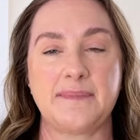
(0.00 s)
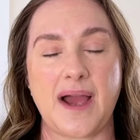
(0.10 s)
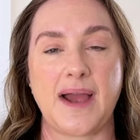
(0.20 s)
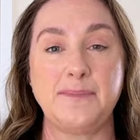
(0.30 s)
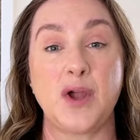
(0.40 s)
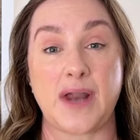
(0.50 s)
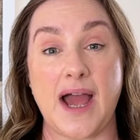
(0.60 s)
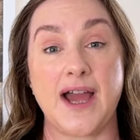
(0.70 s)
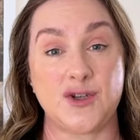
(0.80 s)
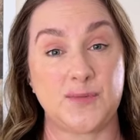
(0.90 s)
I'm not
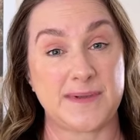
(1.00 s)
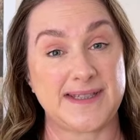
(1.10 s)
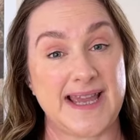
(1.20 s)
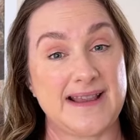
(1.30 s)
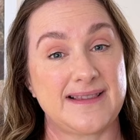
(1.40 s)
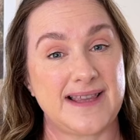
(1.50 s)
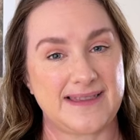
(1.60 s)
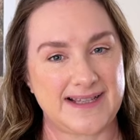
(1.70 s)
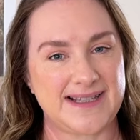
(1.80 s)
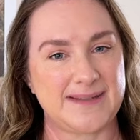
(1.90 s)
100% that
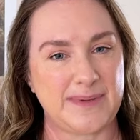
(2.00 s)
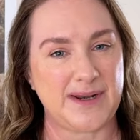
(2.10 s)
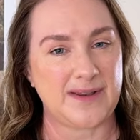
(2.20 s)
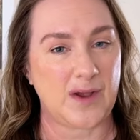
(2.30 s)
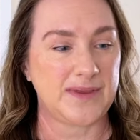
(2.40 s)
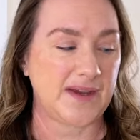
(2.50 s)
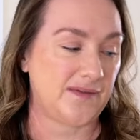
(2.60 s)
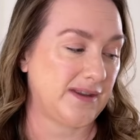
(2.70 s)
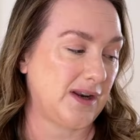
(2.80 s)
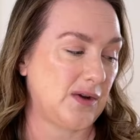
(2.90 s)
this has been on there
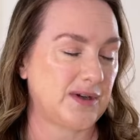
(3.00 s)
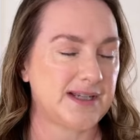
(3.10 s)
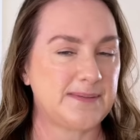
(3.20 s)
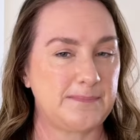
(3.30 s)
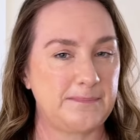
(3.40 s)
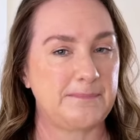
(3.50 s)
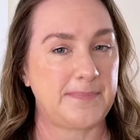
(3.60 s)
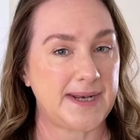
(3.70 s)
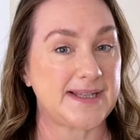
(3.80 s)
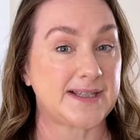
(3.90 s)
for the longest,
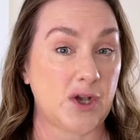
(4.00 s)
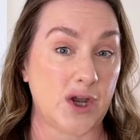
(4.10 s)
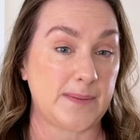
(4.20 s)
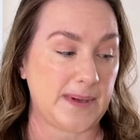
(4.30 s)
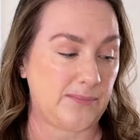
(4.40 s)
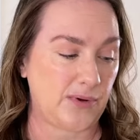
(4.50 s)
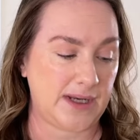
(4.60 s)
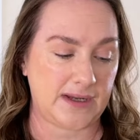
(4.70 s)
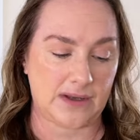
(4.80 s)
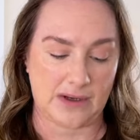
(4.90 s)
but it's got to be
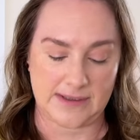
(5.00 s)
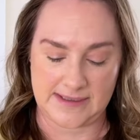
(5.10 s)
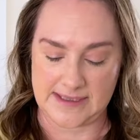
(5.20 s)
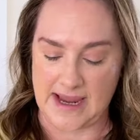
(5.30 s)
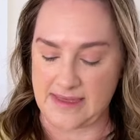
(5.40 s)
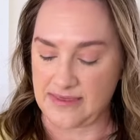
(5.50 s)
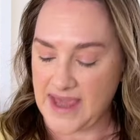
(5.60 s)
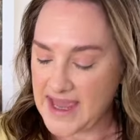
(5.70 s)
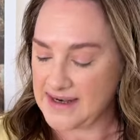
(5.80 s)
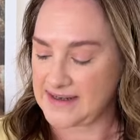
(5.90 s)
pretty close. And
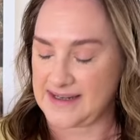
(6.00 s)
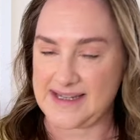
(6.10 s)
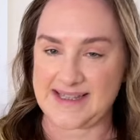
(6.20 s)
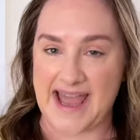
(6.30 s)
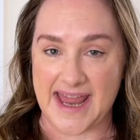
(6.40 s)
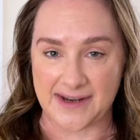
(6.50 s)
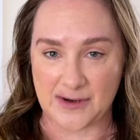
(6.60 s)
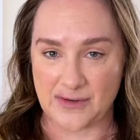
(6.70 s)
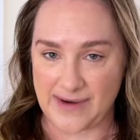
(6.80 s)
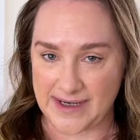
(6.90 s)
that is Anna
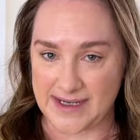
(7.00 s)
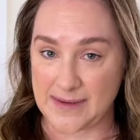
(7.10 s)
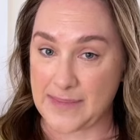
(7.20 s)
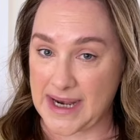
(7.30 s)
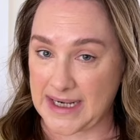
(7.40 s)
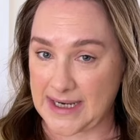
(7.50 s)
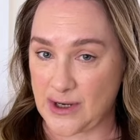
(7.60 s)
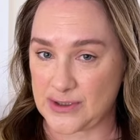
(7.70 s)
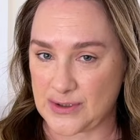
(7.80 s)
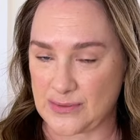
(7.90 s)
Karenina by
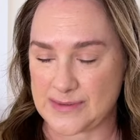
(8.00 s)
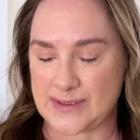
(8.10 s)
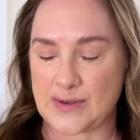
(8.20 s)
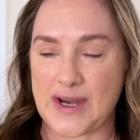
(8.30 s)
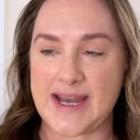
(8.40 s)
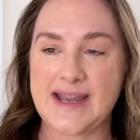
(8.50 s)
Leo Tolstoy.